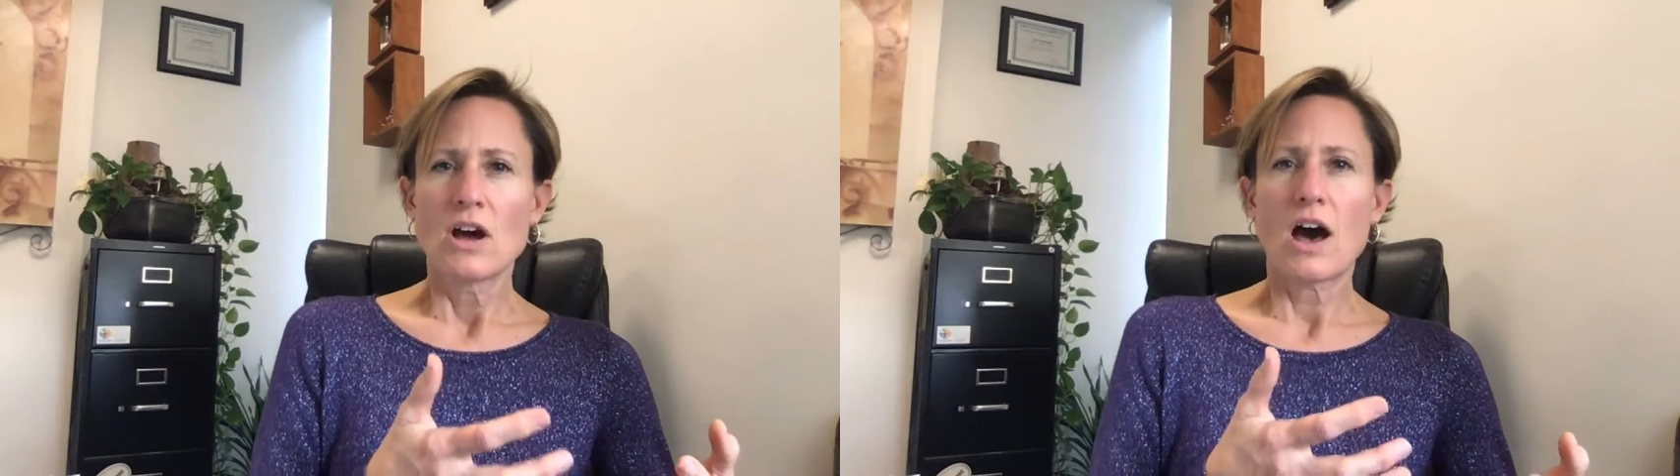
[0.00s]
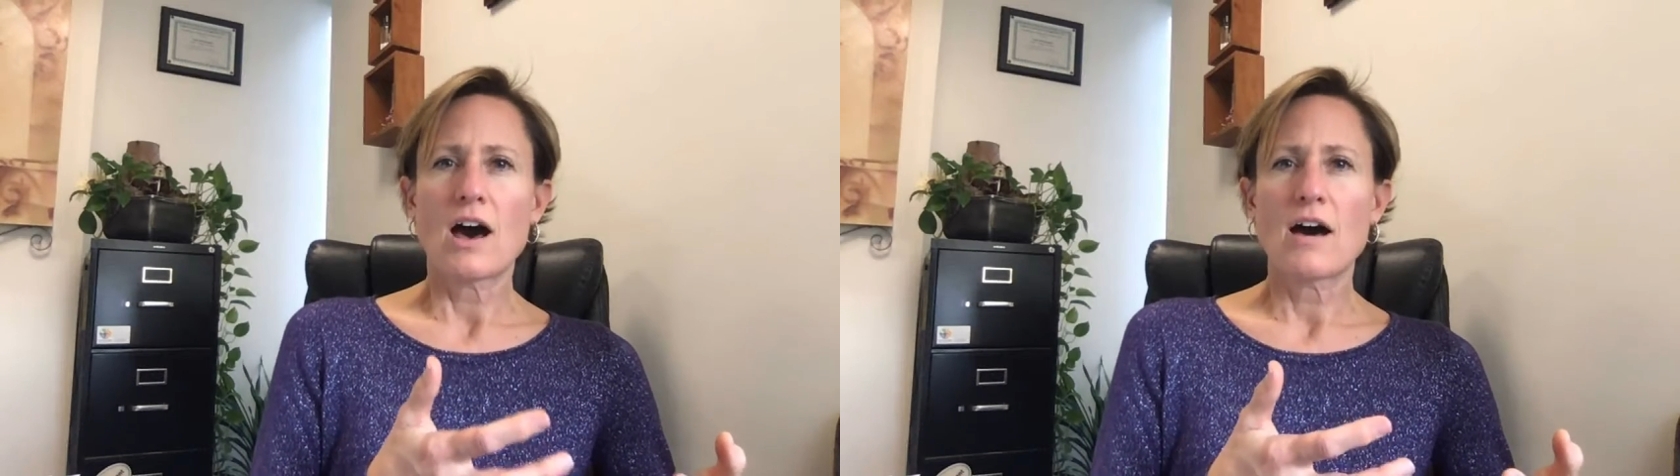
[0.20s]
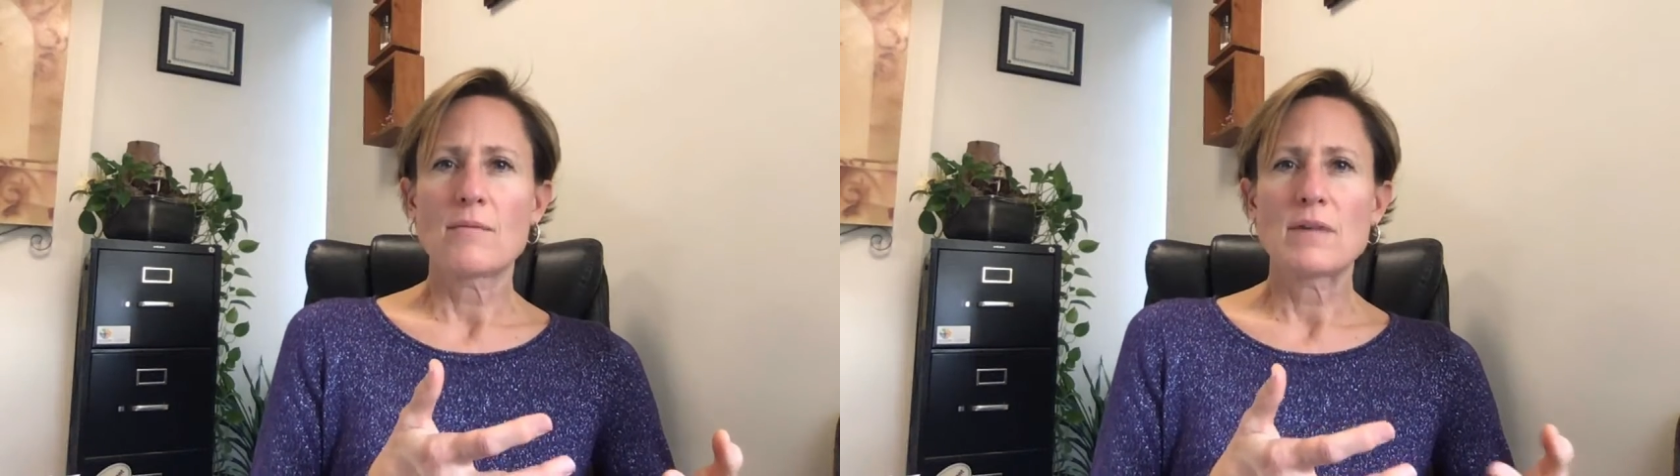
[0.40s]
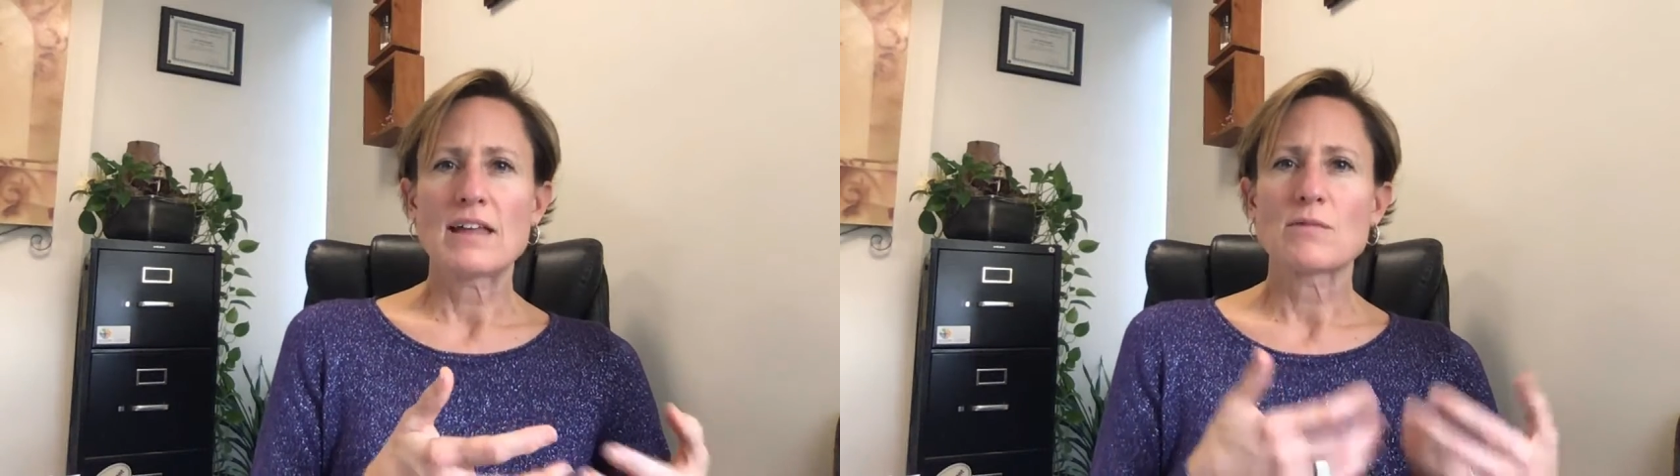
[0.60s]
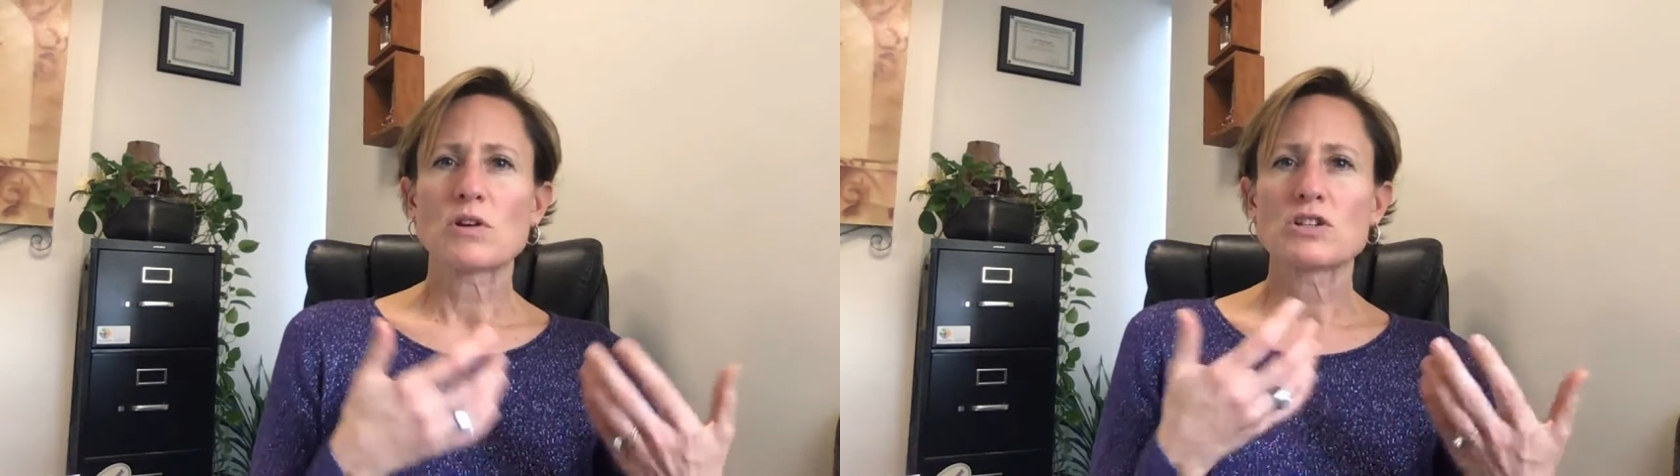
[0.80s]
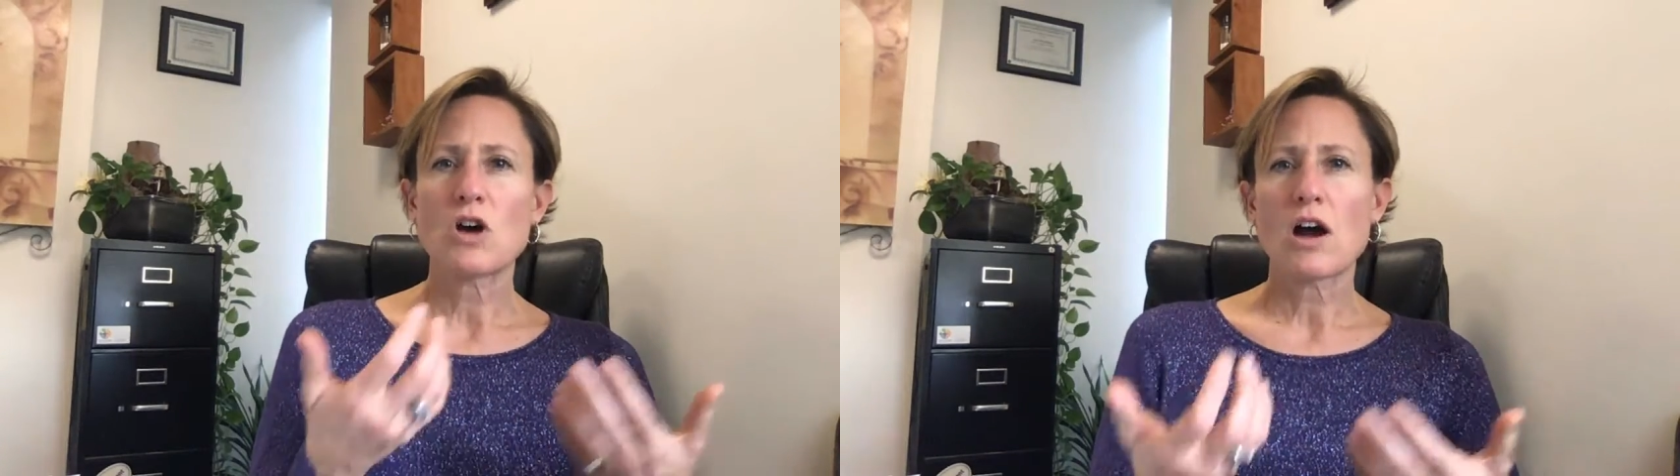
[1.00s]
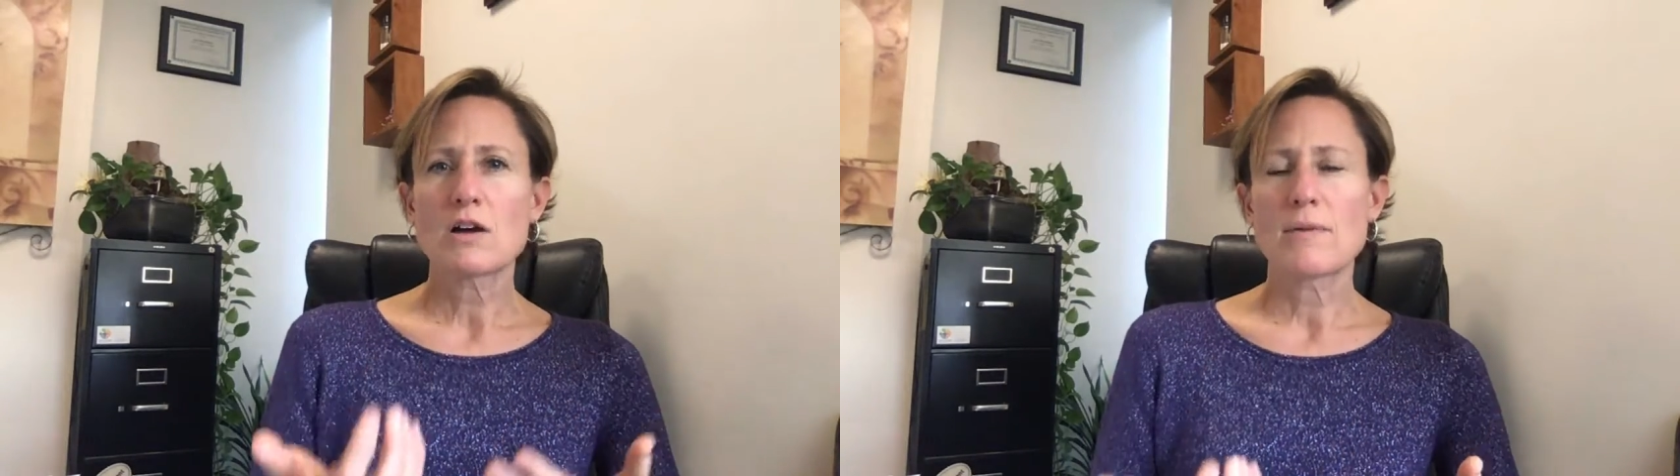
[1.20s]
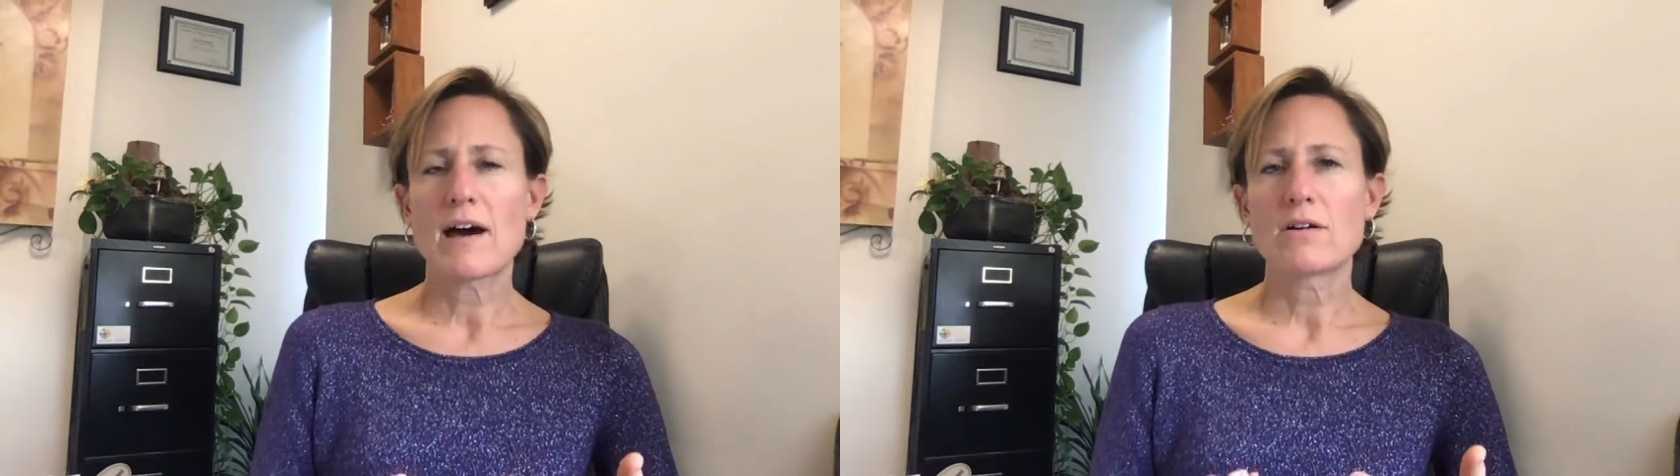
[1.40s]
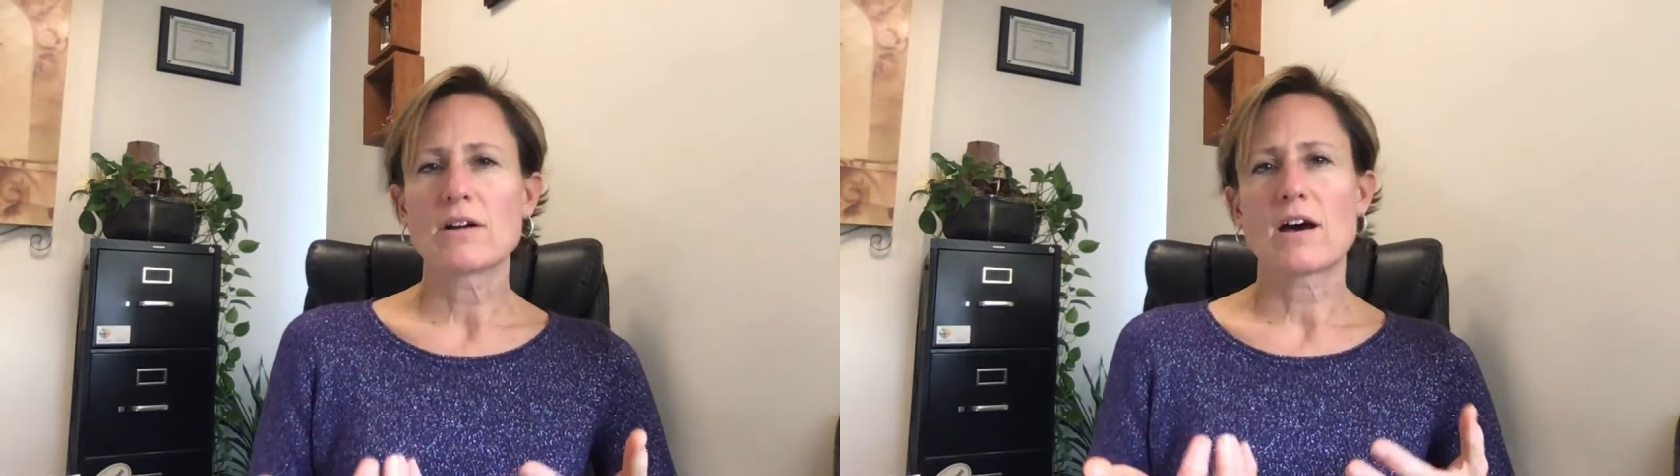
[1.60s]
and then we're going to talk about